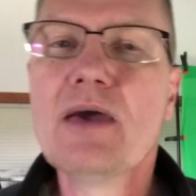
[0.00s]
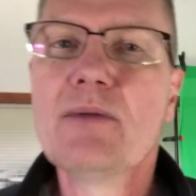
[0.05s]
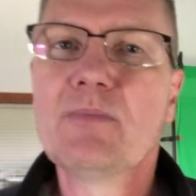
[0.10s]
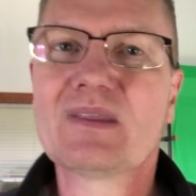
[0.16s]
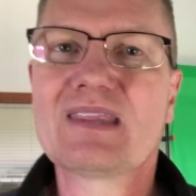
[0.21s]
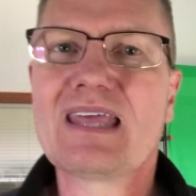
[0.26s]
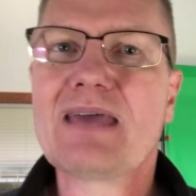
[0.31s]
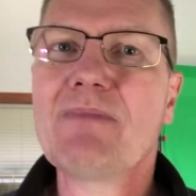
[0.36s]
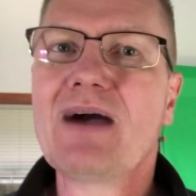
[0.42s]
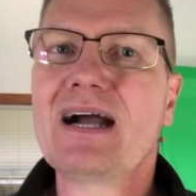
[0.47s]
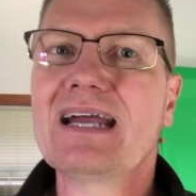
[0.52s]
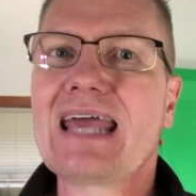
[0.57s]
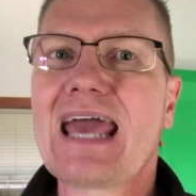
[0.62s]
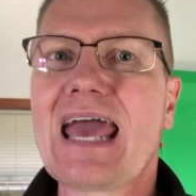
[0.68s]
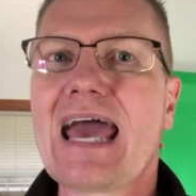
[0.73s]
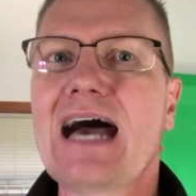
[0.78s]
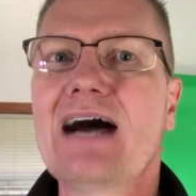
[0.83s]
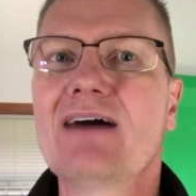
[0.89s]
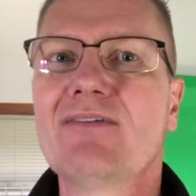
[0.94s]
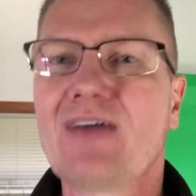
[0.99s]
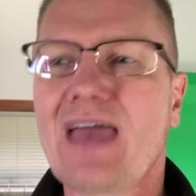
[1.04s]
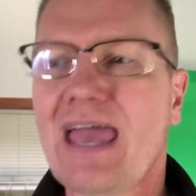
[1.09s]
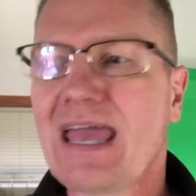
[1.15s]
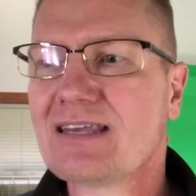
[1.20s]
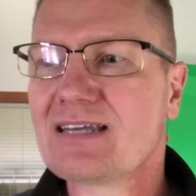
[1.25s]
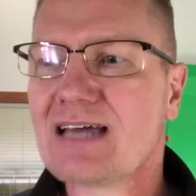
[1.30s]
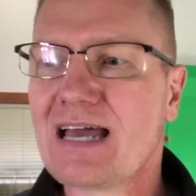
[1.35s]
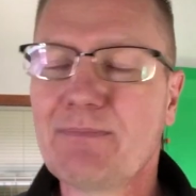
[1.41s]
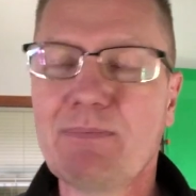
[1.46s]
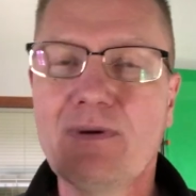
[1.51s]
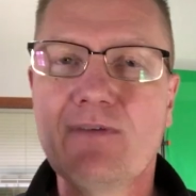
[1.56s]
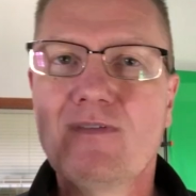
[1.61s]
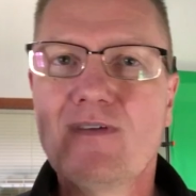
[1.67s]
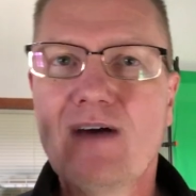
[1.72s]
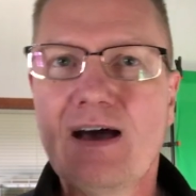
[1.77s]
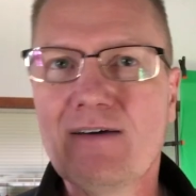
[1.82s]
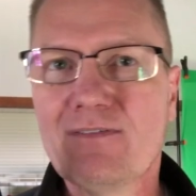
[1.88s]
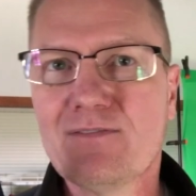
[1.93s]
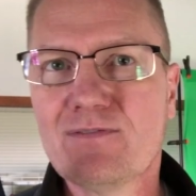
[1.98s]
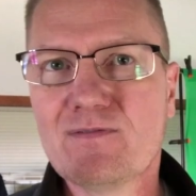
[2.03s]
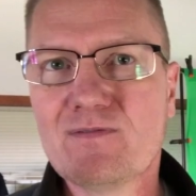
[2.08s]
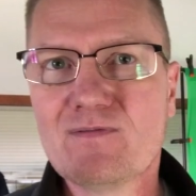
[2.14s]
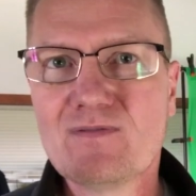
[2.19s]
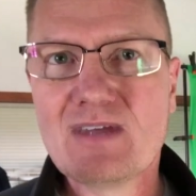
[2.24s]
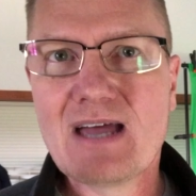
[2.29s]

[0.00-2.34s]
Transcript: but they might have a type of, of